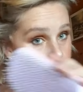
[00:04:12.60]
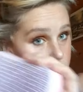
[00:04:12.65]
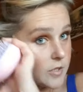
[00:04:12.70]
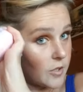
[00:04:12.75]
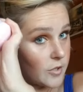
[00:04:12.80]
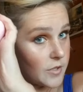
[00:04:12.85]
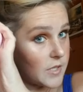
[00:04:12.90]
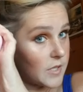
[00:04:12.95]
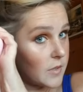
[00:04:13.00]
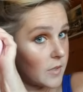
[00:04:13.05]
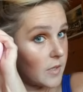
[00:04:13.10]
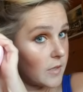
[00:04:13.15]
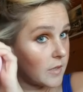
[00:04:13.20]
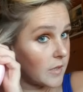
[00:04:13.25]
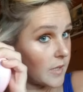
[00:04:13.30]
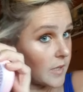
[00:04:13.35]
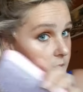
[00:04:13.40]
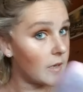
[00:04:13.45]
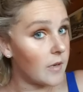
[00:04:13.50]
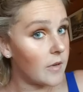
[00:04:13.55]
So you
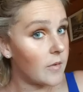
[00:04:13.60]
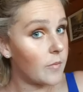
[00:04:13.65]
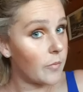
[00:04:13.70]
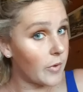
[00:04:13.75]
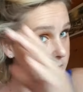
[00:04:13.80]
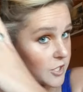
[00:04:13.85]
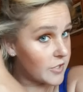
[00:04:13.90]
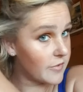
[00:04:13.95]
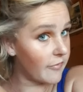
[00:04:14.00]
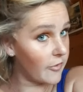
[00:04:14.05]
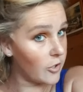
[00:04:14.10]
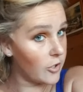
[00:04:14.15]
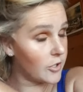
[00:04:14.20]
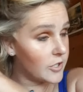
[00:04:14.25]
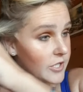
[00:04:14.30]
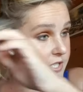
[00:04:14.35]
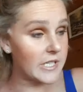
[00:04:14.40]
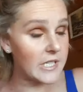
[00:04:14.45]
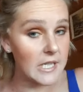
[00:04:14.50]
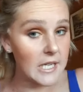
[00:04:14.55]
can brush
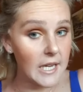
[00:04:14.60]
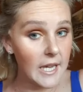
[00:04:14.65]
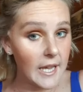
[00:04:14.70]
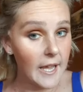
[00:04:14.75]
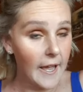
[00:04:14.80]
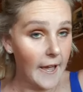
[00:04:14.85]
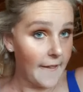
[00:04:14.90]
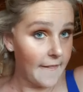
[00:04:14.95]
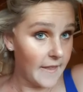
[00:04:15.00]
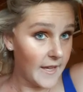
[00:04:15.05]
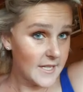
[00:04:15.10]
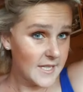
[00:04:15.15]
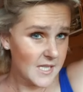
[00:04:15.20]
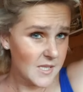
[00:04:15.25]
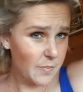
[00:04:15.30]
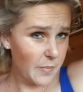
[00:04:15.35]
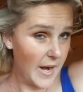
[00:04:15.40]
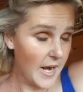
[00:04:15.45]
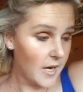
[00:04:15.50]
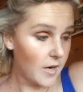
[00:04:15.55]
first and then
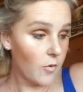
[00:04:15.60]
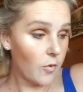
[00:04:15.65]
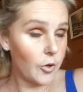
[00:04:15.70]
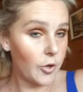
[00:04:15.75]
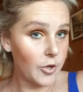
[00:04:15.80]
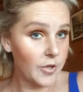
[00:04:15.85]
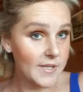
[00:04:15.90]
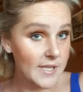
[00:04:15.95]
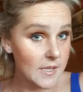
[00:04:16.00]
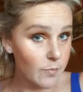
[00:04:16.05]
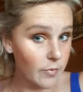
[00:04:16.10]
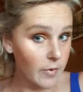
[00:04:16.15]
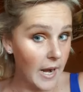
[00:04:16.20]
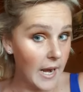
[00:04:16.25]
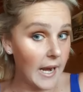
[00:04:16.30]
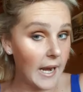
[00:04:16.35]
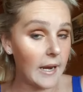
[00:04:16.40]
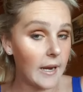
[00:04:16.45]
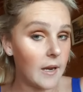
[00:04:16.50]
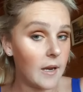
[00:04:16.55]
spray, or you can
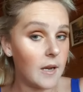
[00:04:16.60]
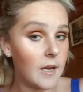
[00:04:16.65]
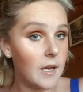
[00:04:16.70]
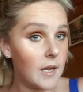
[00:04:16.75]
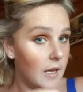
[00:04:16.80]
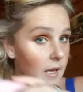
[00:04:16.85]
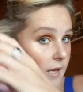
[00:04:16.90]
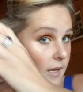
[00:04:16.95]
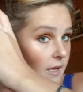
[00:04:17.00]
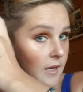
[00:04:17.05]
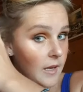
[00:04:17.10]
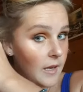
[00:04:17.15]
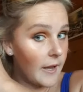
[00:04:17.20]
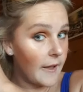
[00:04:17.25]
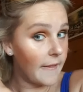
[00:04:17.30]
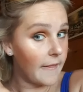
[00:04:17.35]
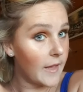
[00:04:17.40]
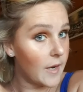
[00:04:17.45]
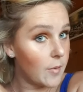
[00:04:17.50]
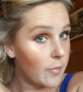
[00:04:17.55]
spray
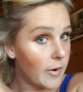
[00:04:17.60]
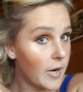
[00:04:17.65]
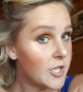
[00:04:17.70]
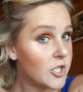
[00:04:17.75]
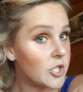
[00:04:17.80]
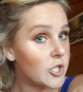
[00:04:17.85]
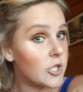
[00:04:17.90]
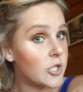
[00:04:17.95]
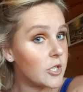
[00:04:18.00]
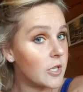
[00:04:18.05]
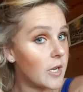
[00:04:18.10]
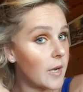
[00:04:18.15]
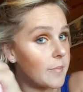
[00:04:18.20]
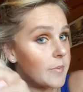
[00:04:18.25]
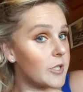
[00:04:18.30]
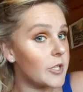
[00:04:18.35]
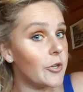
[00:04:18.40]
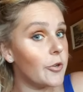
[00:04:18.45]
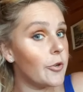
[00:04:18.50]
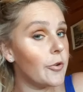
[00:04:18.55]
and then brush,
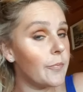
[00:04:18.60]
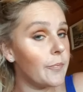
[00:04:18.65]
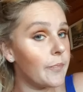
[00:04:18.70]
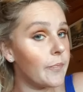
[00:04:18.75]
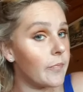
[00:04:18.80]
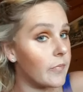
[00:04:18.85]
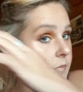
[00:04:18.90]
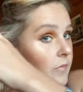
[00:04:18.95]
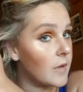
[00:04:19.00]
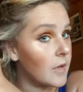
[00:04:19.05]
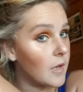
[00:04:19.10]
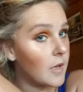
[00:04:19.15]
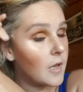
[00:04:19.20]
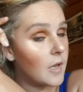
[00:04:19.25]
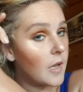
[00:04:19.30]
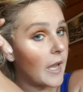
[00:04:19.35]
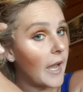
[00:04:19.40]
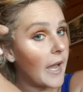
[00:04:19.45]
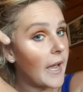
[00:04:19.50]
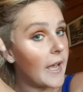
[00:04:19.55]
up to you.
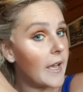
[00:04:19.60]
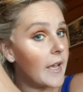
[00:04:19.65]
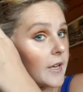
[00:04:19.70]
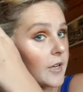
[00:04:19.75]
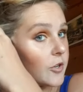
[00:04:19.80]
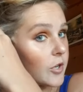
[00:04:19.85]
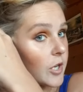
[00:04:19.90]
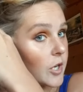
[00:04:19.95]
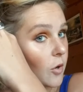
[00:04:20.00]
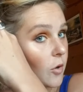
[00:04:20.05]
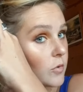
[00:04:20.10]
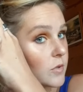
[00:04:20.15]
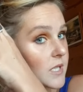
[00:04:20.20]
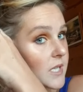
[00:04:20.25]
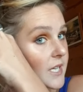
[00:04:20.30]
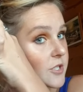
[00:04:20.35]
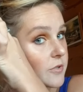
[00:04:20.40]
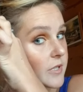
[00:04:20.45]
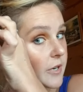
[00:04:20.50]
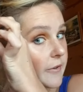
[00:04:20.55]
And you can
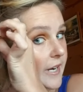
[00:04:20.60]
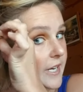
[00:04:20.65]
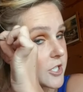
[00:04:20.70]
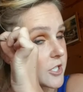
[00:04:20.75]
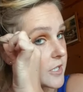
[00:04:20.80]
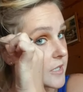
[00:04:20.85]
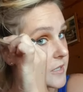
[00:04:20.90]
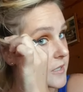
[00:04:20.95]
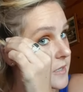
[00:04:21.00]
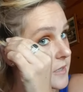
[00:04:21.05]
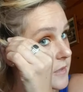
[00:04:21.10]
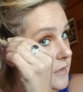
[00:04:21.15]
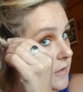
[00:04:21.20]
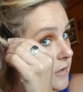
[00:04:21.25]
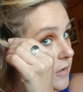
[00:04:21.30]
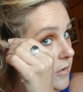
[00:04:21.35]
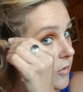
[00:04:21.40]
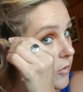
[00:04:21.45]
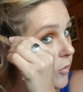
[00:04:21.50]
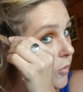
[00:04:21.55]
alternate your directions,
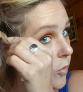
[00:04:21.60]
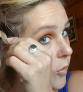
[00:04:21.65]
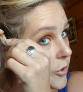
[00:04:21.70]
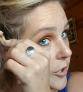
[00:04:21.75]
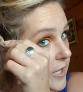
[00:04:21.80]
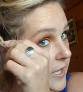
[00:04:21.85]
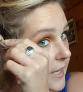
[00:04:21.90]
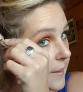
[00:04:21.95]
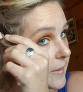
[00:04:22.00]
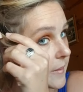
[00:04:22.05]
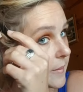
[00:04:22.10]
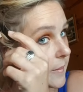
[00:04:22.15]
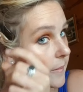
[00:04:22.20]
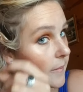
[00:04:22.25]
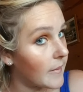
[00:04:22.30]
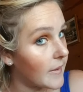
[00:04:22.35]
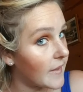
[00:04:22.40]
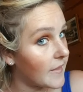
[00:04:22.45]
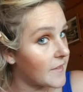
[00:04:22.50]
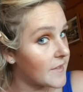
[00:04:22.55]
or you can keep them
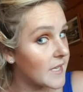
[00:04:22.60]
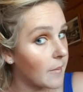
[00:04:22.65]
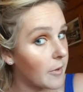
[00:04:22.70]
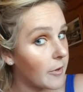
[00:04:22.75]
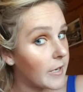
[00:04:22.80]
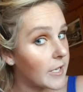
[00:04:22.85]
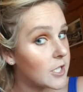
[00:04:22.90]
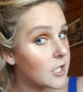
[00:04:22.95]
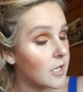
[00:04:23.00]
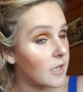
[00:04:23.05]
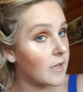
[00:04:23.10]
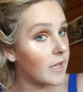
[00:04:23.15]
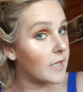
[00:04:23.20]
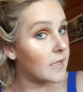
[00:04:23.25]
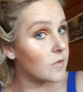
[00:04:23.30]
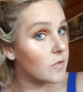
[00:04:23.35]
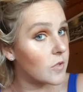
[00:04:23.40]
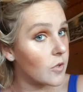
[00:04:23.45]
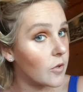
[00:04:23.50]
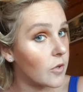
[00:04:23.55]
in the same direction. That
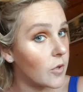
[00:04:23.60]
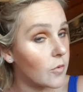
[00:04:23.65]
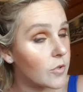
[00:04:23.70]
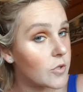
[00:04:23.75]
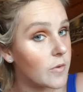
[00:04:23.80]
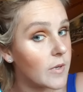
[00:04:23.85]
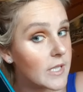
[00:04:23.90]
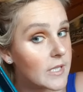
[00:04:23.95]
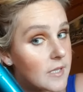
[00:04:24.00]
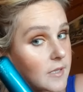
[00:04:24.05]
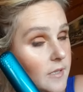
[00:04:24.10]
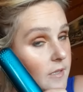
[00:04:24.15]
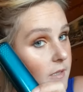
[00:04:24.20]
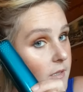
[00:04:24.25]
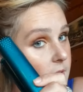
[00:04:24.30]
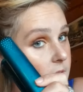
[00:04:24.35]
is also your choice.